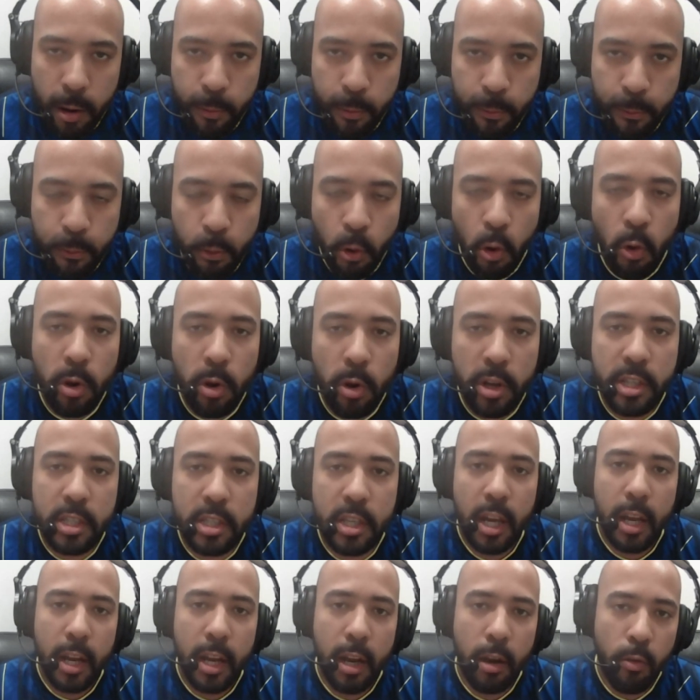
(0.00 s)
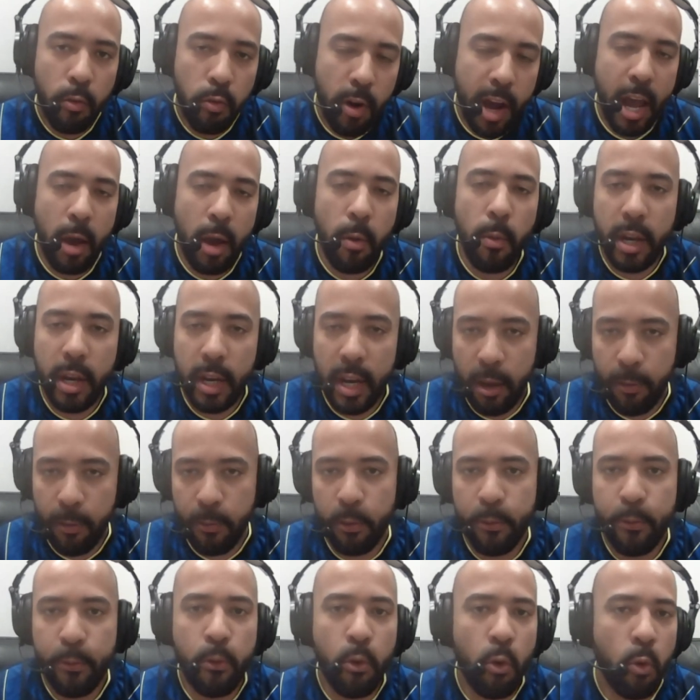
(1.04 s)
forwards, right wing, left
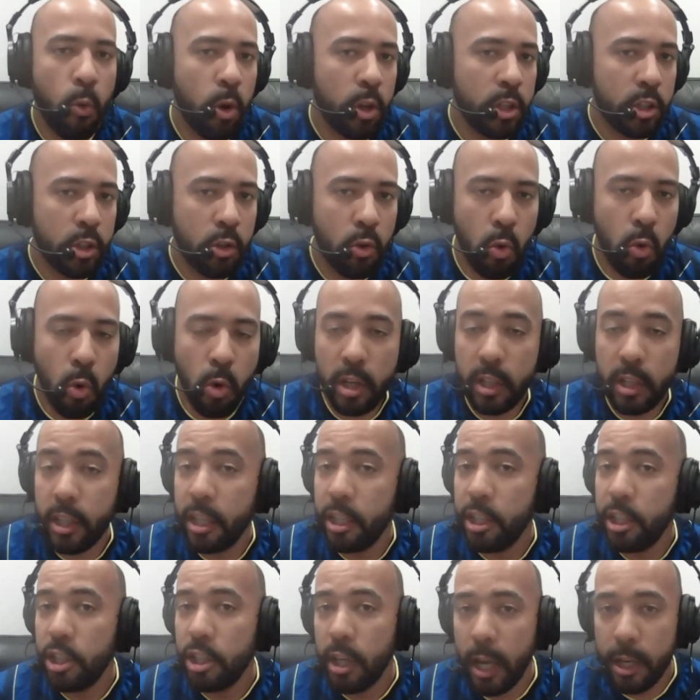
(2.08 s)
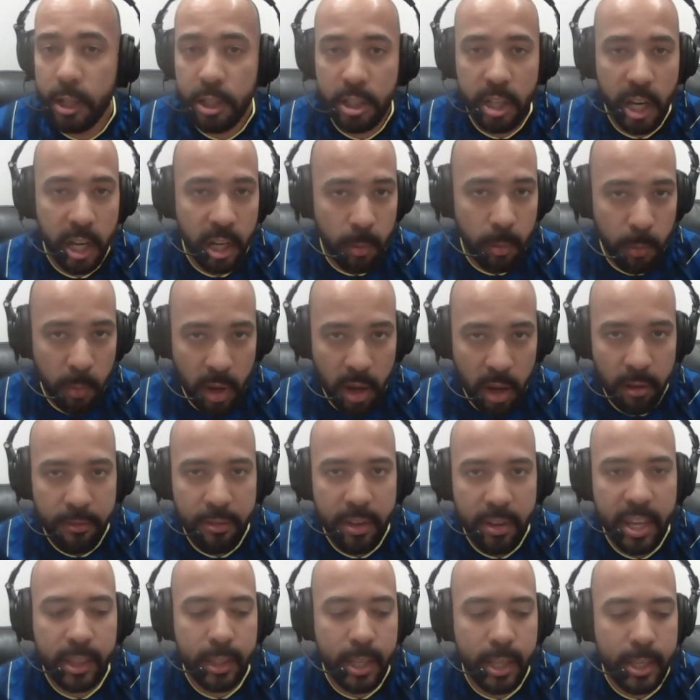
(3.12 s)
wing forward, Gordon and Jacob
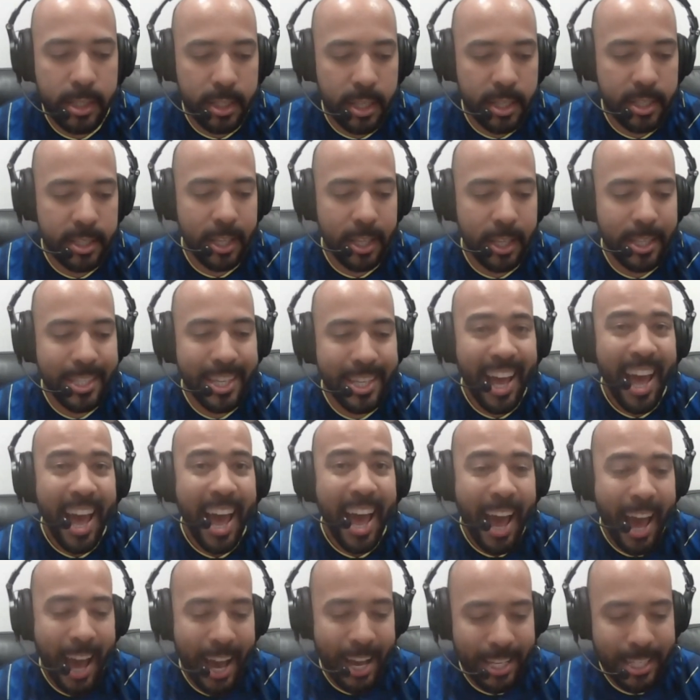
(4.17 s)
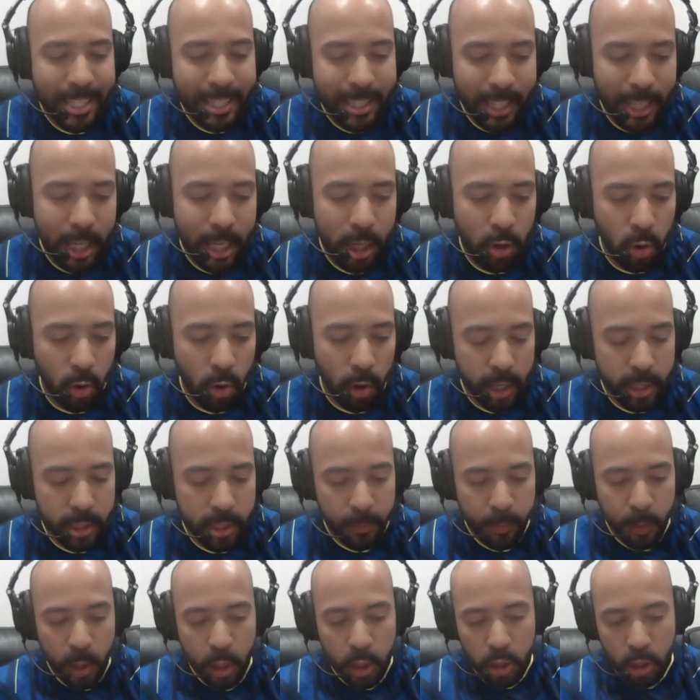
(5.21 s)
Murphy in this instance, as
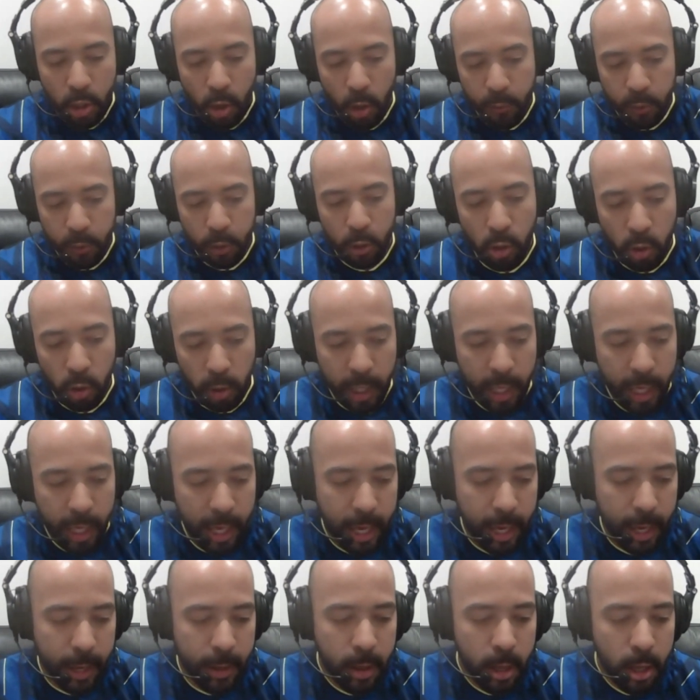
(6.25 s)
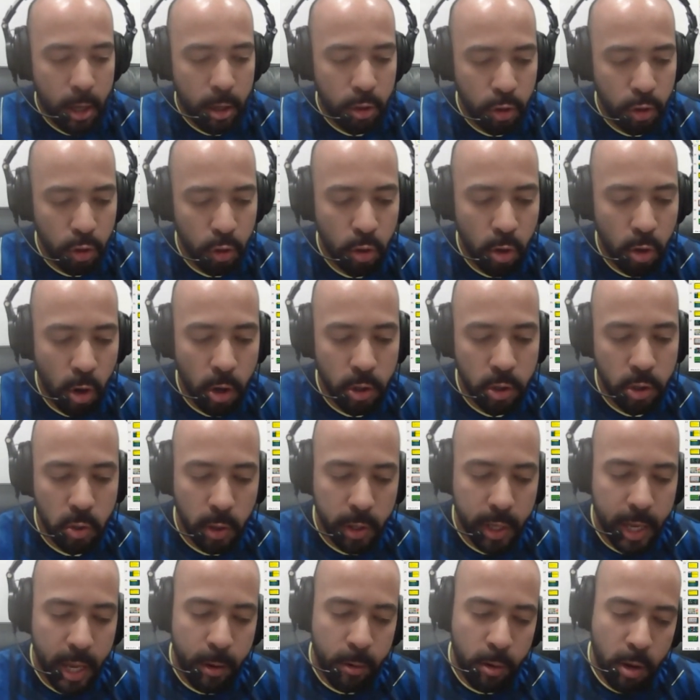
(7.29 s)
decoys. So if you look here, Newcastle
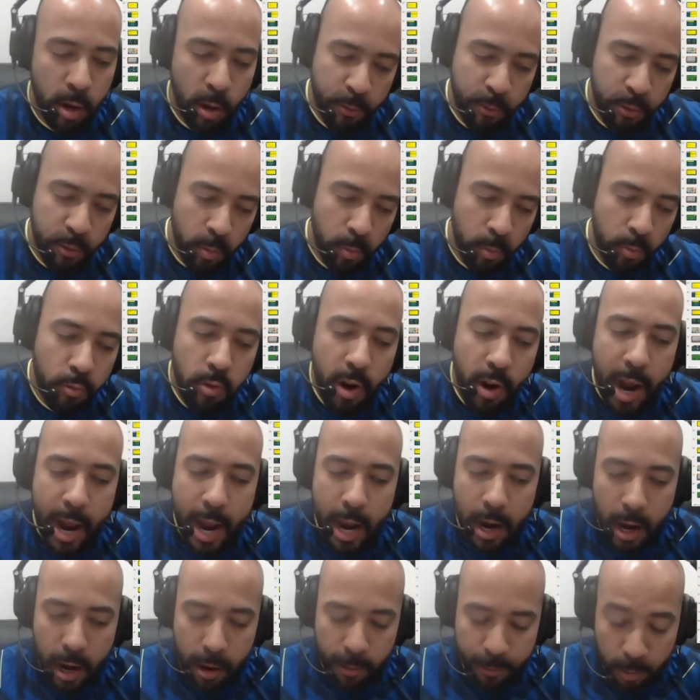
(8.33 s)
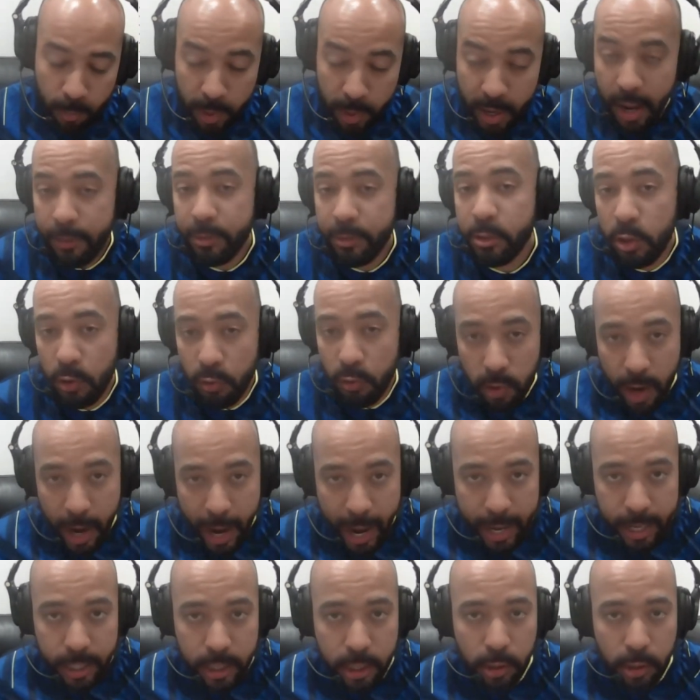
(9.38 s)
again going from left to right,